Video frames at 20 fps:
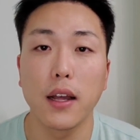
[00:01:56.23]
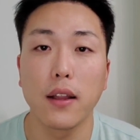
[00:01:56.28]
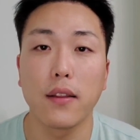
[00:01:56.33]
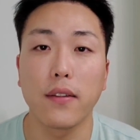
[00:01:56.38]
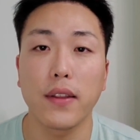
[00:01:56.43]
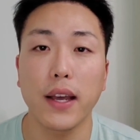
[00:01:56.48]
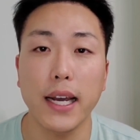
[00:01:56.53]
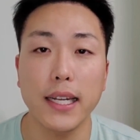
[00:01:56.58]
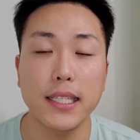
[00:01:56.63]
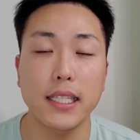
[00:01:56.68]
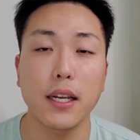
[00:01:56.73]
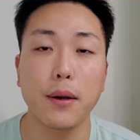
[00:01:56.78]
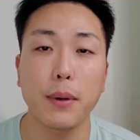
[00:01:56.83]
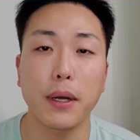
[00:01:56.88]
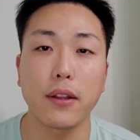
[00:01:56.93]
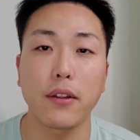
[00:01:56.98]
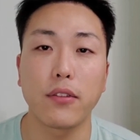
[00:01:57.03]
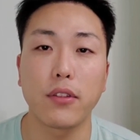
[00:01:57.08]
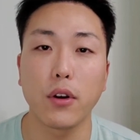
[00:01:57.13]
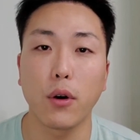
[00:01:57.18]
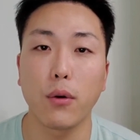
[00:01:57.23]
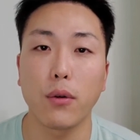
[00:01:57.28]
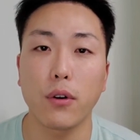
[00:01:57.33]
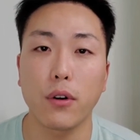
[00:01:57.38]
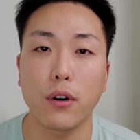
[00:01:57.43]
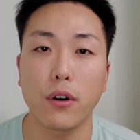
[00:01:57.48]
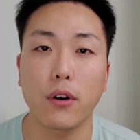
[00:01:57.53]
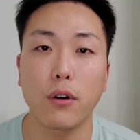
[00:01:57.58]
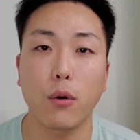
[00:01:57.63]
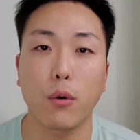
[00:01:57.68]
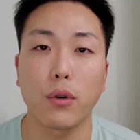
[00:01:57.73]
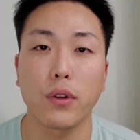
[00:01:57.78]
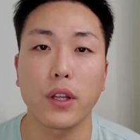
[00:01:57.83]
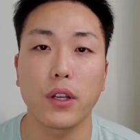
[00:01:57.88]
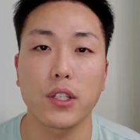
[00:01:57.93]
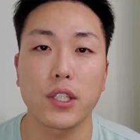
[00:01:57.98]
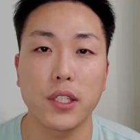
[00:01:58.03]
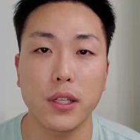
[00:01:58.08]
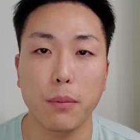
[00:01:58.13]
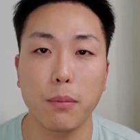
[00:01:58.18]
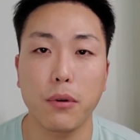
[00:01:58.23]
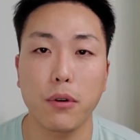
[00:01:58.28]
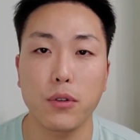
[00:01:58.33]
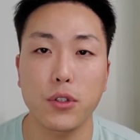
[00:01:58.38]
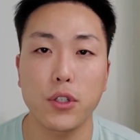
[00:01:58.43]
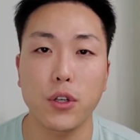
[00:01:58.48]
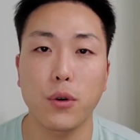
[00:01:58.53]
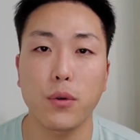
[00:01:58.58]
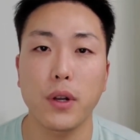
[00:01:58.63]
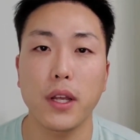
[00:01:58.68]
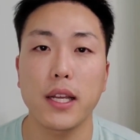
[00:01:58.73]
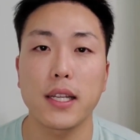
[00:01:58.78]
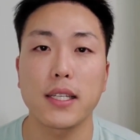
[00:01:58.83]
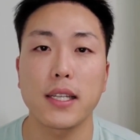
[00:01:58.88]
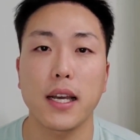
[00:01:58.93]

The nice thing about the donor or the occipital zone is